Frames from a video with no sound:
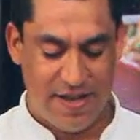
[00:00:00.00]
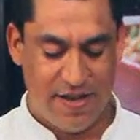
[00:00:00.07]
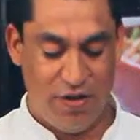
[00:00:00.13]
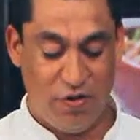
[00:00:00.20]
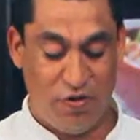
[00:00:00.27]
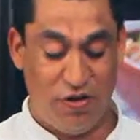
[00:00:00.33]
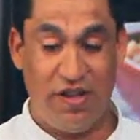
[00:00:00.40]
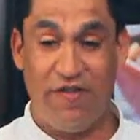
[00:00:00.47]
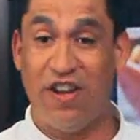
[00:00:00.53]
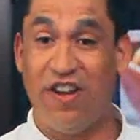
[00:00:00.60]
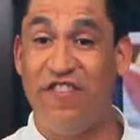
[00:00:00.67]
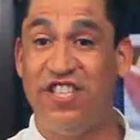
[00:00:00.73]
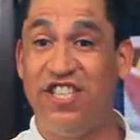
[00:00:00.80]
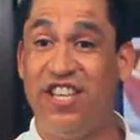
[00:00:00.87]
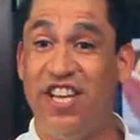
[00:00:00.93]
You could, if you're a
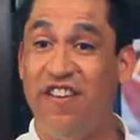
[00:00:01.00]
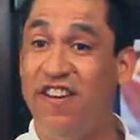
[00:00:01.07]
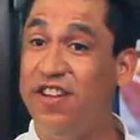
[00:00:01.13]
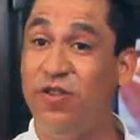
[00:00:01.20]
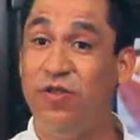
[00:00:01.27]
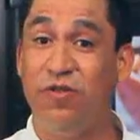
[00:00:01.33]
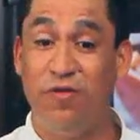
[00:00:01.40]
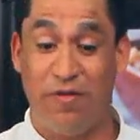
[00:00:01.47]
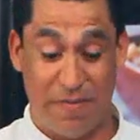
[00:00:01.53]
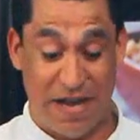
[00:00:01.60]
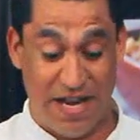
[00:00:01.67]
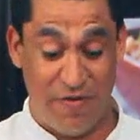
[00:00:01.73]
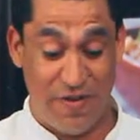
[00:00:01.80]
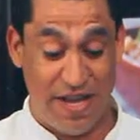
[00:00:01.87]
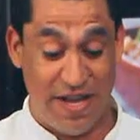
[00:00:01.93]
vegetarian too, by
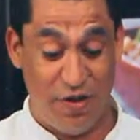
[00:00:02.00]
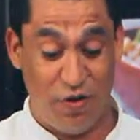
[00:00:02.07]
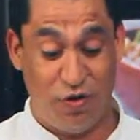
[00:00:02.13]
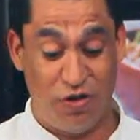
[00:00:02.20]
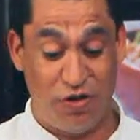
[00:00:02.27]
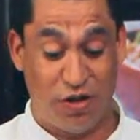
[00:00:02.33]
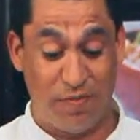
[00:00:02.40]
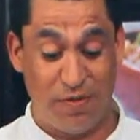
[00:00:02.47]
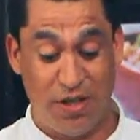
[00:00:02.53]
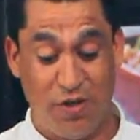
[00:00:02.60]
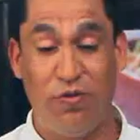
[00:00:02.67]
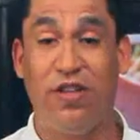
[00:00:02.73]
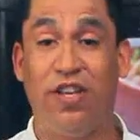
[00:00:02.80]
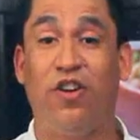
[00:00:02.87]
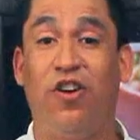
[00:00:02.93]
the way, you could
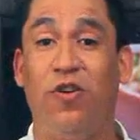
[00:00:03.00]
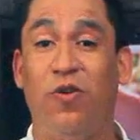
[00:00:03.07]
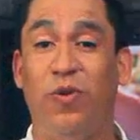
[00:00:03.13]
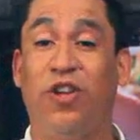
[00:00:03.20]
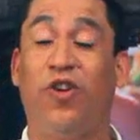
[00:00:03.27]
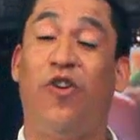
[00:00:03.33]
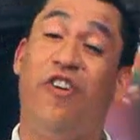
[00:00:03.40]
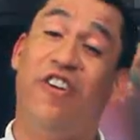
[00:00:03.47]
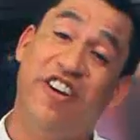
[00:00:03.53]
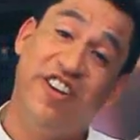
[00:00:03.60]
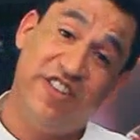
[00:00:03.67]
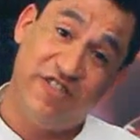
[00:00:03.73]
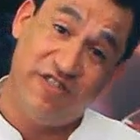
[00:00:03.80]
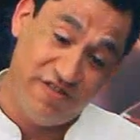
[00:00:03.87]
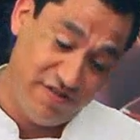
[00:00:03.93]
substitute the conch with corn,
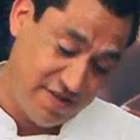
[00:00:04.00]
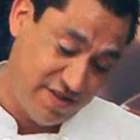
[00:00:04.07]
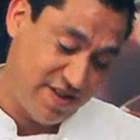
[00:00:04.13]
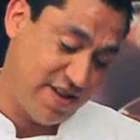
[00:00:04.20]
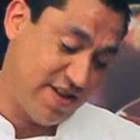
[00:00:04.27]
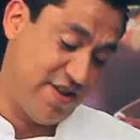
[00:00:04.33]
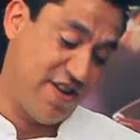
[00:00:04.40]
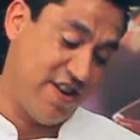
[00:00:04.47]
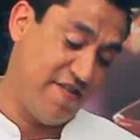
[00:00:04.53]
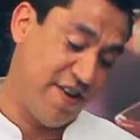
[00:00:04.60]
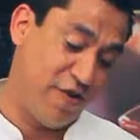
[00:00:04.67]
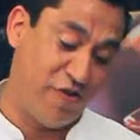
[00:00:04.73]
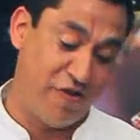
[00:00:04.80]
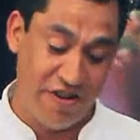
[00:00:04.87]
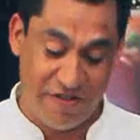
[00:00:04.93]
You have a
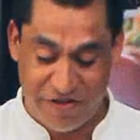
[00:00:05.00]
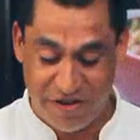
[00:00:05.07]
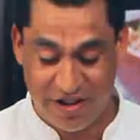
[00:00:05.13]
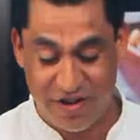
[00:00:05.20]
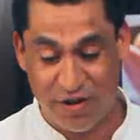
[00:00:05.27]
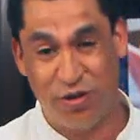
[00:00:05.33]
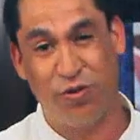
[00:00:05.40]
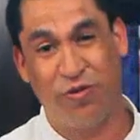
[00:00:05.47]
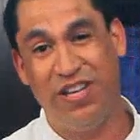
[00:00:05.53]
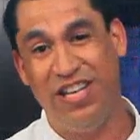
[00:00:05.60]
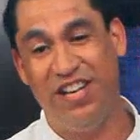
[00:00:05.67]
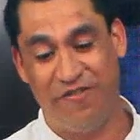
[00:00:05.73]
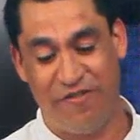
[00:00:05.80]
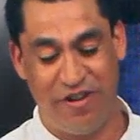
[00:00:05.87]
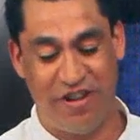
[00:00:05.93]
corn fritter,
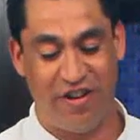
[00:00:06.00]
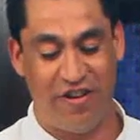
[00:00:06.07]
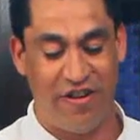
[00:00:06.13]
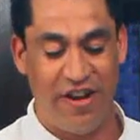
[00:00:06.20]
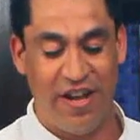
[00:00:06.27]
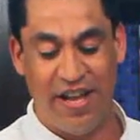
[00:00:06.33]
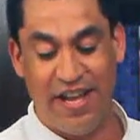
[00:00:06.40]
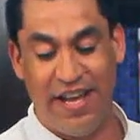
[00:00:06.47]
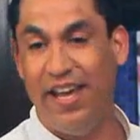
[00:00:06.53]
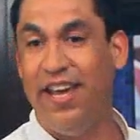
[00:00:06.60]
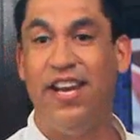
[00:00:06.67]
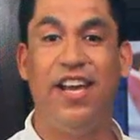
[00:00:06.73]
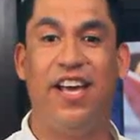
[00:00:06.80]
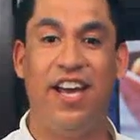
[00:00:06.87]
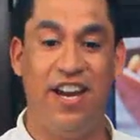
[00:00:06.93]
zucchini fritter,
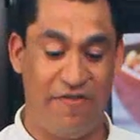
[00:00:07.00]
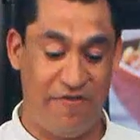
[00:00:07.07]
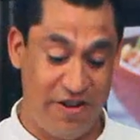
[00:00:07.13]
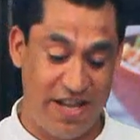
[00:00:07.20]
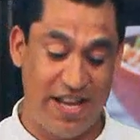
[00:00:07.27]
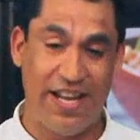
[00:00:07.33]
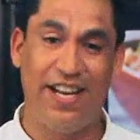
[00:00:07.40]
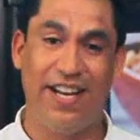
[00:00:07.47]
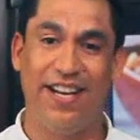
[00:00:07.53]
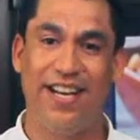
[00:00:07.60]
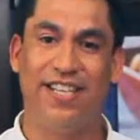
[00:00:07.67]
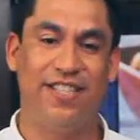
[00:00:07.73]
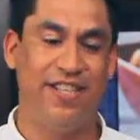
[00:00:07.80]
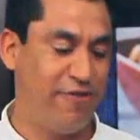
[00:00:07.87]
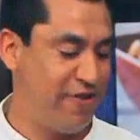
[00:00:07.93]
any kind of fritter.
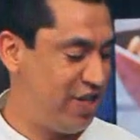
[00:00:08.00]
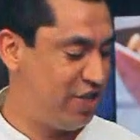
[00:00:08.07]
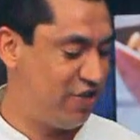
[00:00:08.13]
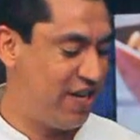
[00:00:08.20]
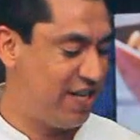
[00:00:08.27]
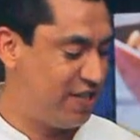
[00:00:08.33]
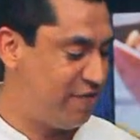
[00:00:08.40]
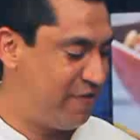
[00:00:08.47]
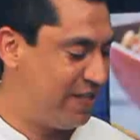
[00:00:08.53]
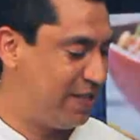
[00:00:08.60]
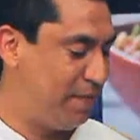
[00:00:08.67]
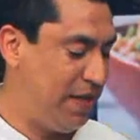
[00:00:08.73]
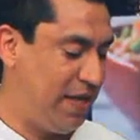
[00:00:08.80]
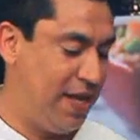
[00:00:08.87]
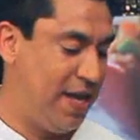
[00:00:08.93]
That's the ratio, that's the
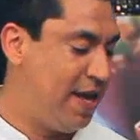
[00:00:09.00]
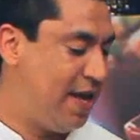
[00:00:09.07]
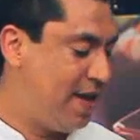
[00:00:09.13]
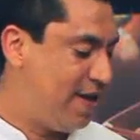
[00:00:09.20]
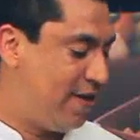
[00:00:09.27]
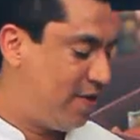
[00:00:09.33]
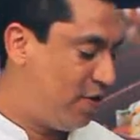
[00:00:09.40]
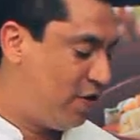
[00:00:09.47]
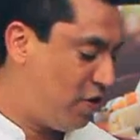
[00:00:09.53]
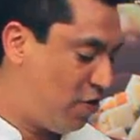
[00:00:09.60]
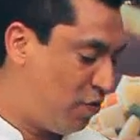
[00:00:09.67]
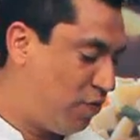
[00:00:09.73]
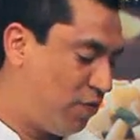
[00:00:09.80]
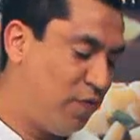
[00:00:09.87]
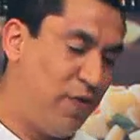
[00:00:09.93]
recipe.
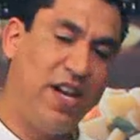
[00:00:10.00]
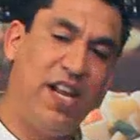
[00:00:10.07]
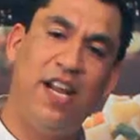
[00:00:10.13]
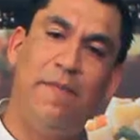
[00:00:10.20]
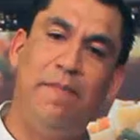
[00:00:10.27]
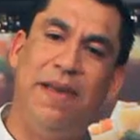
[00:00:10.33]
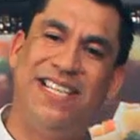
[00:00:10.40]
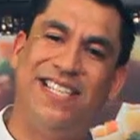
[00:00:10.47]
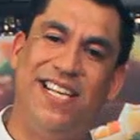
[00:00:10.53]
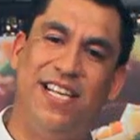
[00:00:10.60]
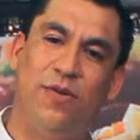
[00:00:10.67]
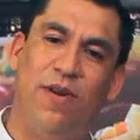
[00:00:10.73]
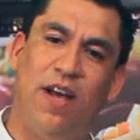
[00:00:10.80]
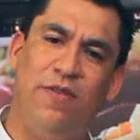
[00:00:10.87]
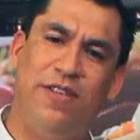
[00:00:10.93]
Now, one of the mistakes
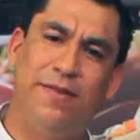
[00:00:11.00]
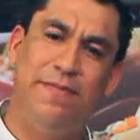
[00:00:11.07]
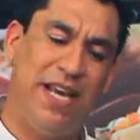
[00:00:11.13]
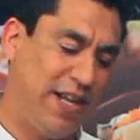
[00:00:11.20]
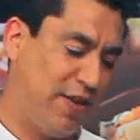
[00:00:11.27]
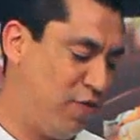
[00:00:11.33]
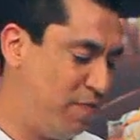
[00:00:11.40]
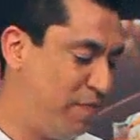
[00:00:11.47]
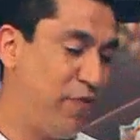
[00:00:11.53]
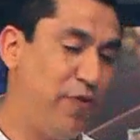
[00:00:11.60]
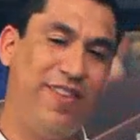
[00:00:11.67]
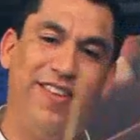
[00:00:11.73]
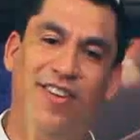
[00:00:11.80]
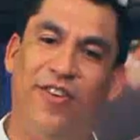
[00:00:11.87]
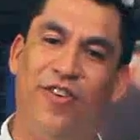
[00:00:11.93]
we always make at home,
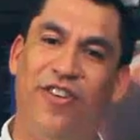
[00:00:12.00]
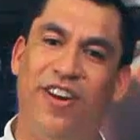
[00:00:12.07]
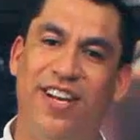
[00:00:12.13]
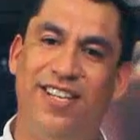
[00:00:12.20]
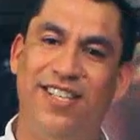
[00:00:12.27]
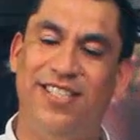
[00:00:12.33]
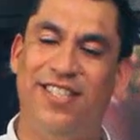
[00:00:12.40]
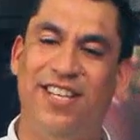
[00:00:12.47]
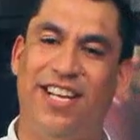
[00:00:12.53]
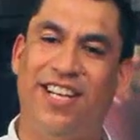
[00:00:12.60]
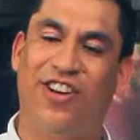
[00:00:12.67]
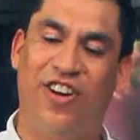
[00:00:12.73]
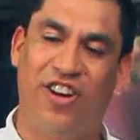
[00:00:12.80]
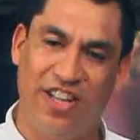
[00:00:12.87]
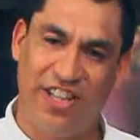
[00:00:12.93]
the oil is not
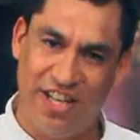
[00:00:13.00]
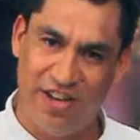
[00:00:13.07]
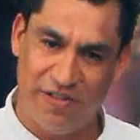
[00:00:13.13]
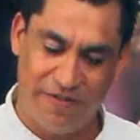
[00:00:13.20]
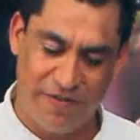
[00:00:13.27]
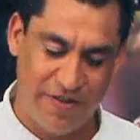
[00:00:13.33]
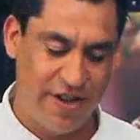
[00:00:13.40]
hot enough.